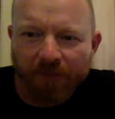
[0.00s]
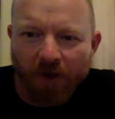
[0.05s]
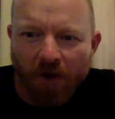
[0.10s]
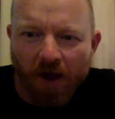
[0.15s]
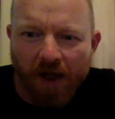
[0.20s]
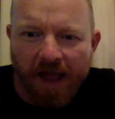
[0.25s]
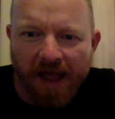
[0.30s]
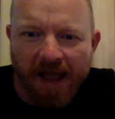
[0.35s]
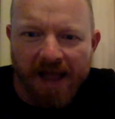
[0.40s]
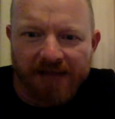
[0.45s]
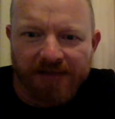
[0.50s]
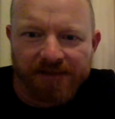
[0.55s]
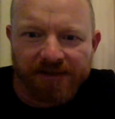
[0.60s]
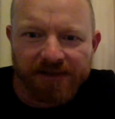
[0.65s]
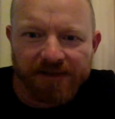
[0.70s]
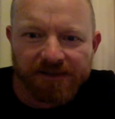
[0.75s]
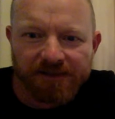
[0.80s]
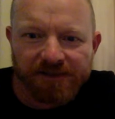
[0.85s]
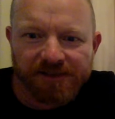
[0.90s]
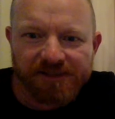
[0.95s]
I had
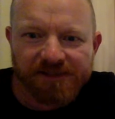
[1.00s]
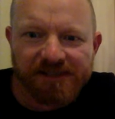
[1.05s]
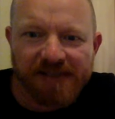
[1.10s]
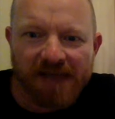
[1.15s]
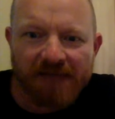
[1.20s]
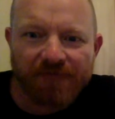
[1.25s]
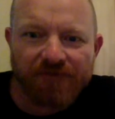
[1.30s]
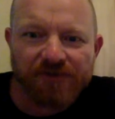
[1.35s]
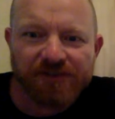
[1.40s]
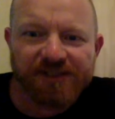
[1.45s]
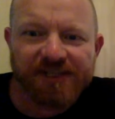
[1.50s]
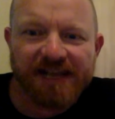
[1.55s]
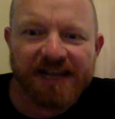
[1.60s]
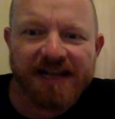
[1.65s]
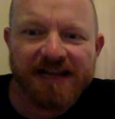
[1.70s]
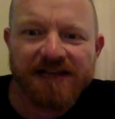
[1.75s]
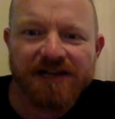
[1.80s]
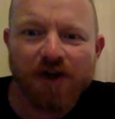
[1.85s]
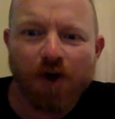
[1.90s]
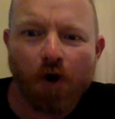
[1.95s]

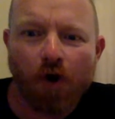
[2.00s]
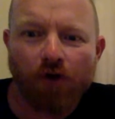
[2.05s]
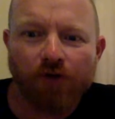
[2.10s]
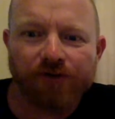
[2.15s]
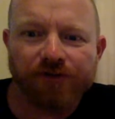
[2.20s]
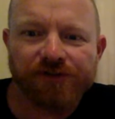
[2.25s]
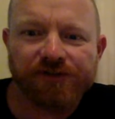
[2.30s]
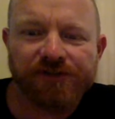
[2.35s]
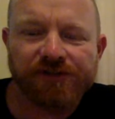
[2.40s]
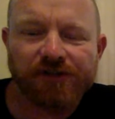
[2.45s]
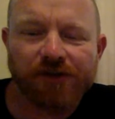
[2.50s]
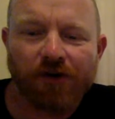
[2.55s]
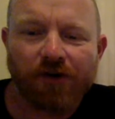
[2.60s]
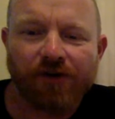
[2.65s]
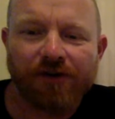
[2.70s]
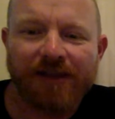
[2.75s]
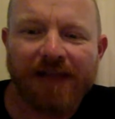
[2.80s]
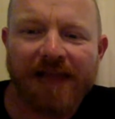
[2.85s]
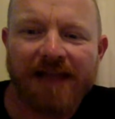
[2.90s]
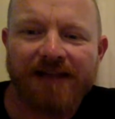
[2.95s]
17 knots
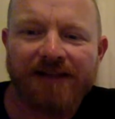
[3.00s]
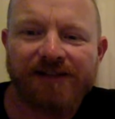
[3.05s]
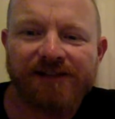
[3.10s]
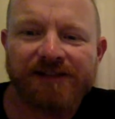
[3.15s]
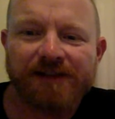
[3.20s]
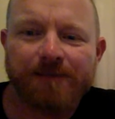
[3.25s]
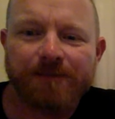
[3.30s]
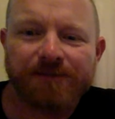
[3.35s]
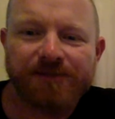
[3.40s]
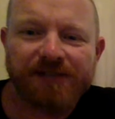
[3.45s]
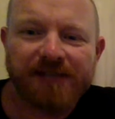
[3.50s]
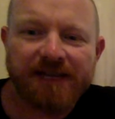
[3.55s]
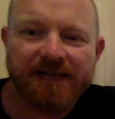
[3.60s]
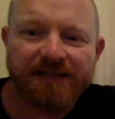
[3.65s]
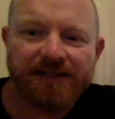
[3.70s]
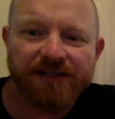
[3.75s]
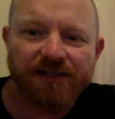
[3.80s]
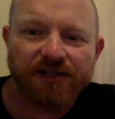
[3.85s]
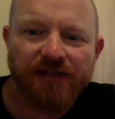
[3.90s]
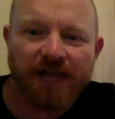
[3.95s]
on Lake
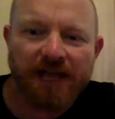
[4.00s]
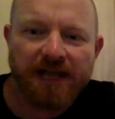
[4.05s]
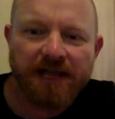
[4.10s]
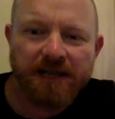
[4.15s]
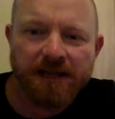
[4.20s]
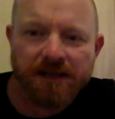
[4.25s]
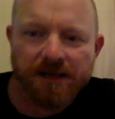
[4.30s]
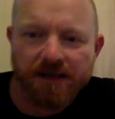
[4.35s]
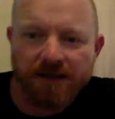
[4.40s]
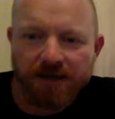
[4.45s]
Simsea today.